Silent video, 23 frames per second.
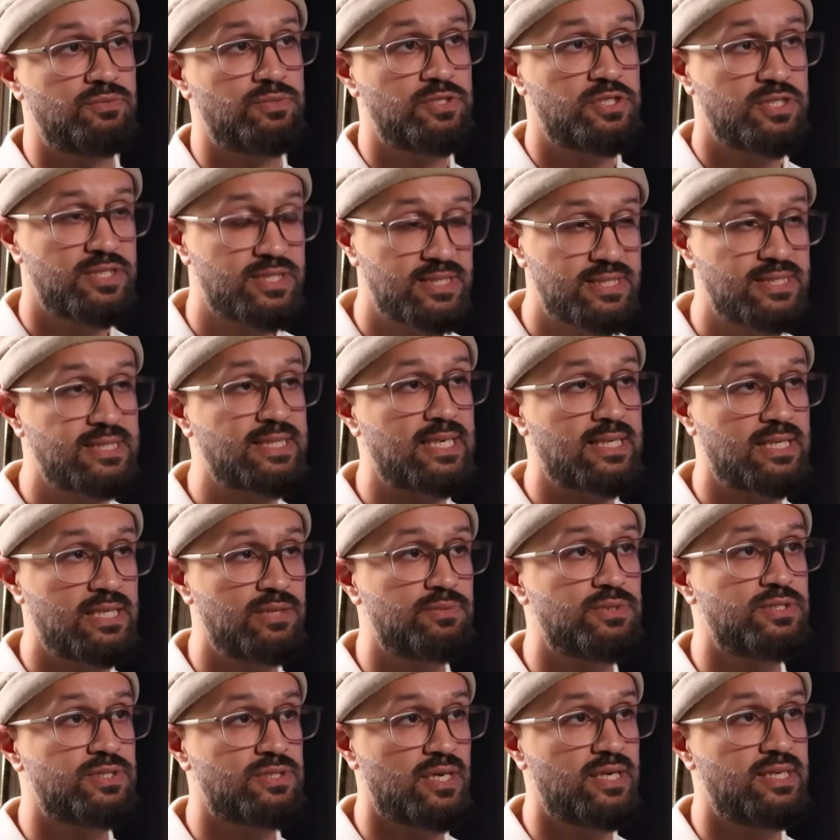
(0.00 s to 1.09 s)
which is exactly
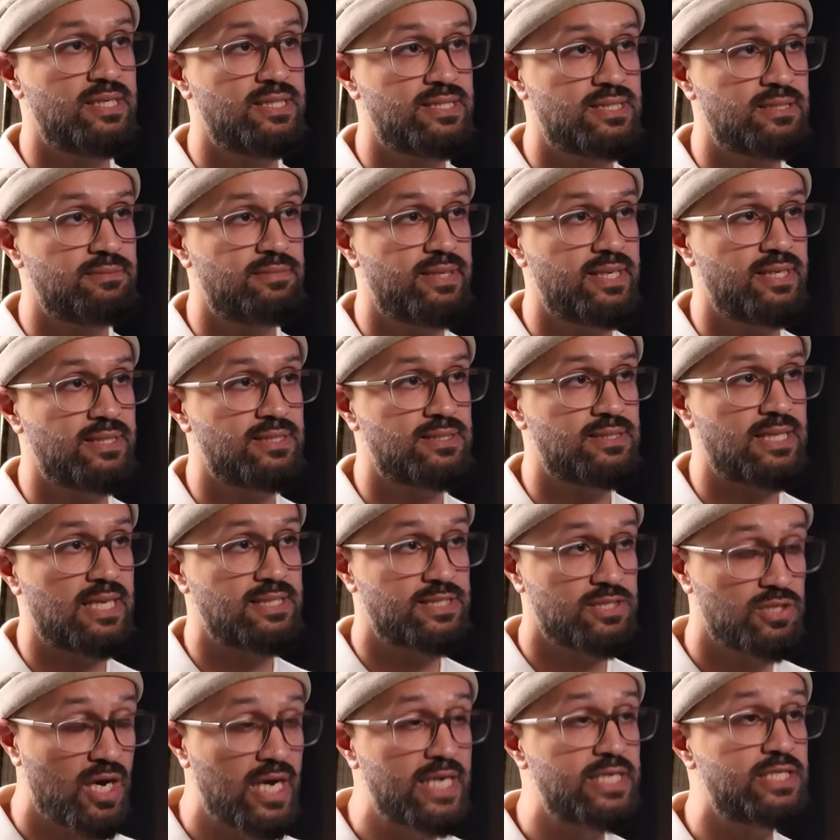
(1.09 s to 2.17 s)
what Zionism is, as
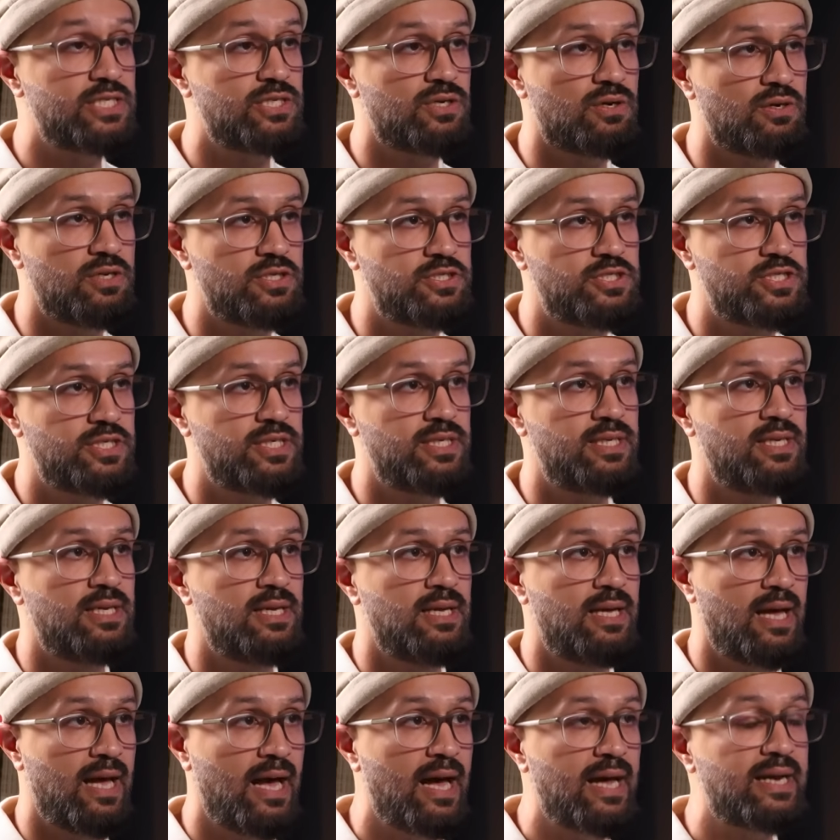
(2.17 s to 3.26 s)
an ideology
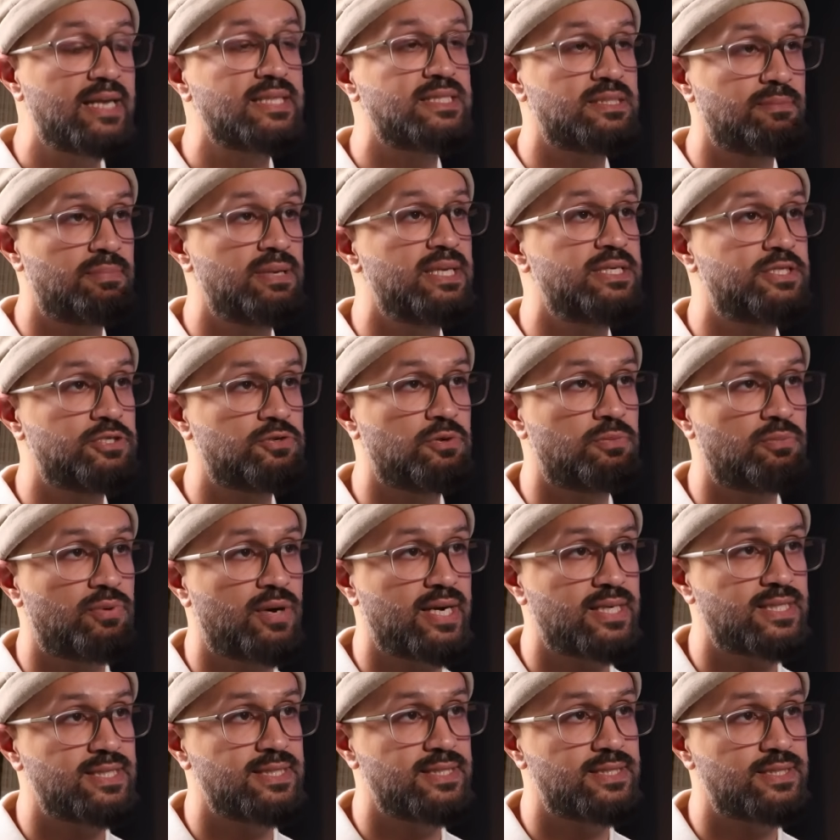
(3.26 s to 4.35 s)
and as a political
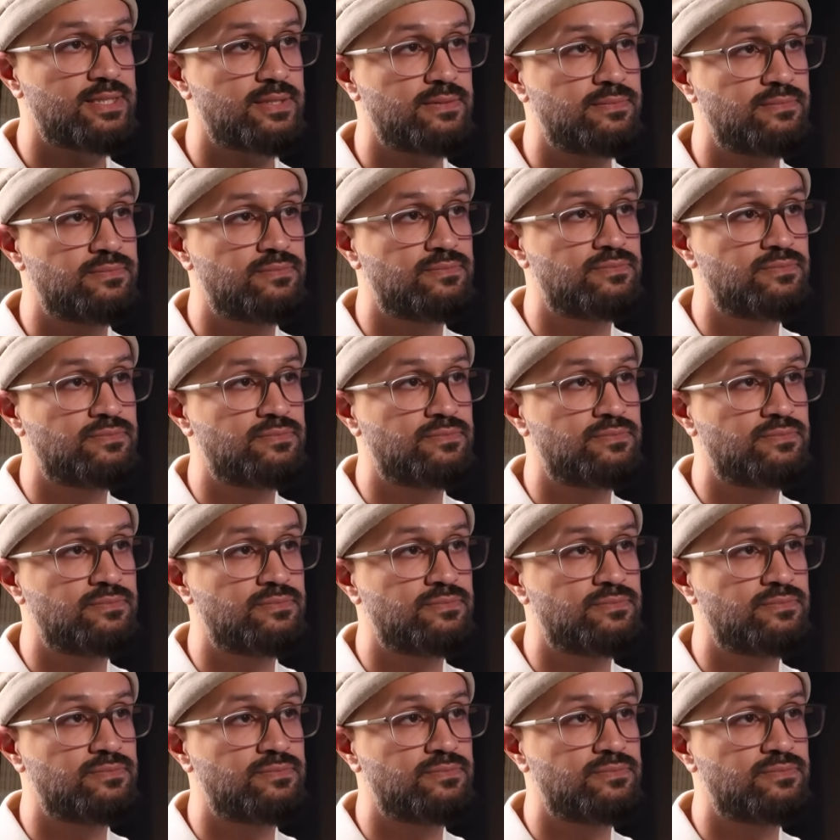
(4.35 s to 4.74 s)
practice.